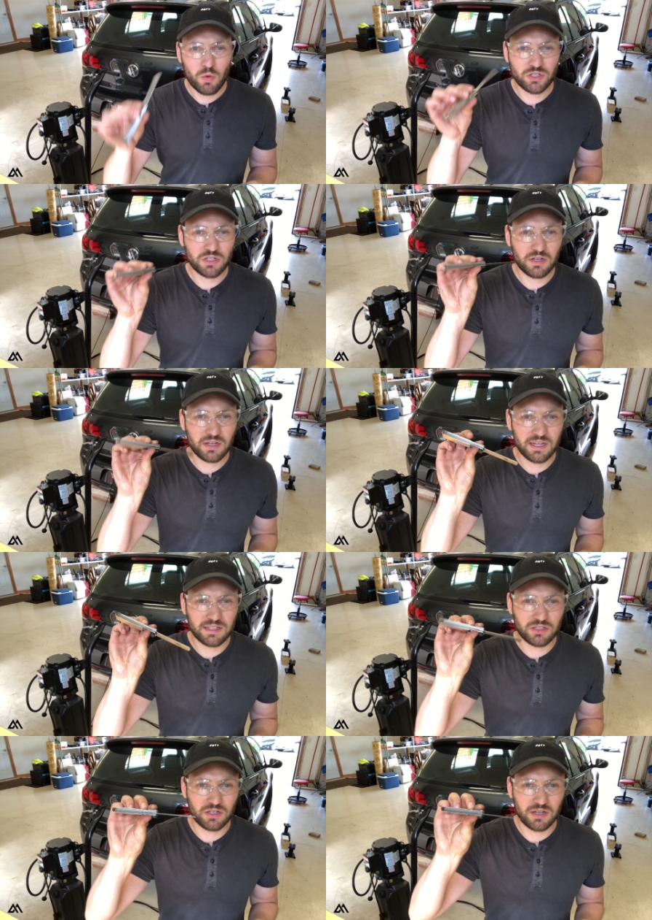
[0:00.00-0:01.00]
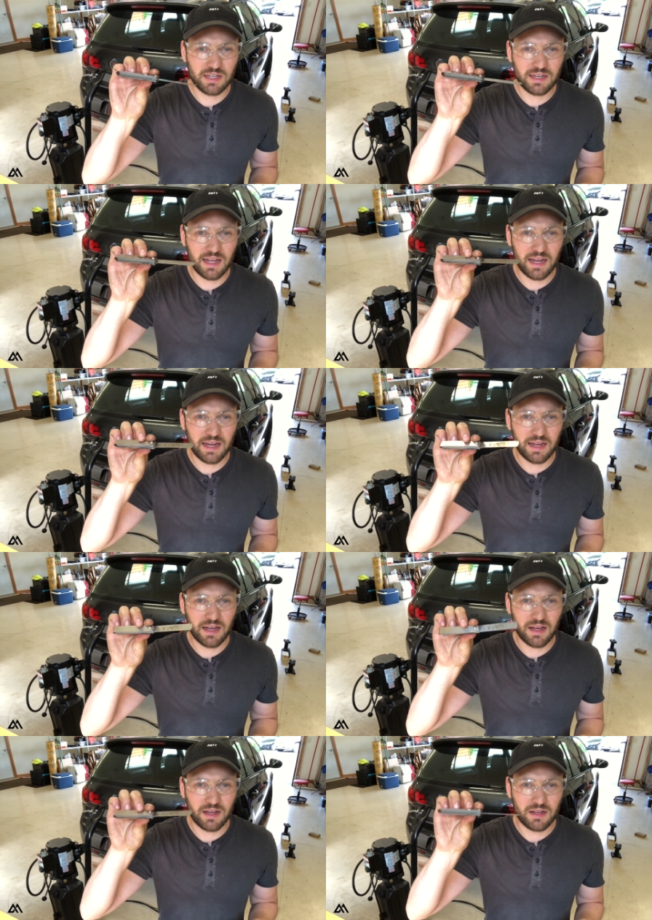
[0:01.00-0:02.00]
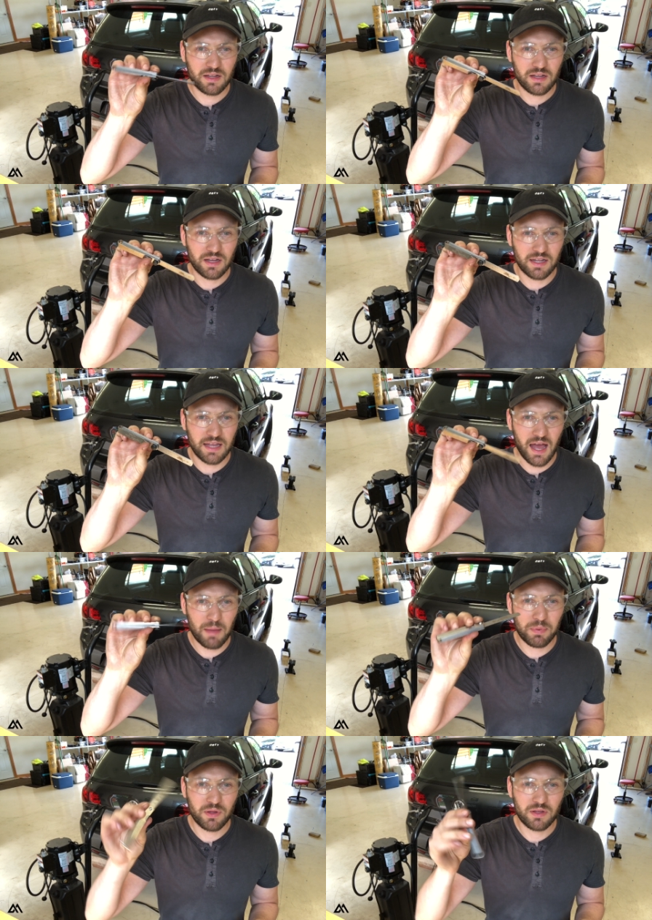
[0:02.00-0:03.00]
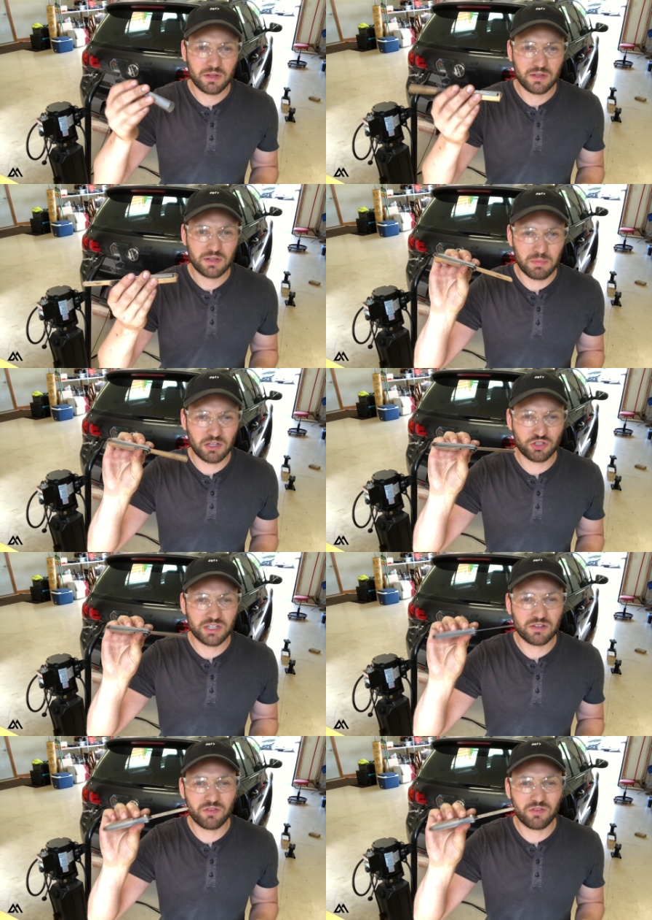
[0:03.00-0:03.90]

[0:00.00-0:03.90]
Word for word: what you're going to need is you're going to need a, uh, a gap measuring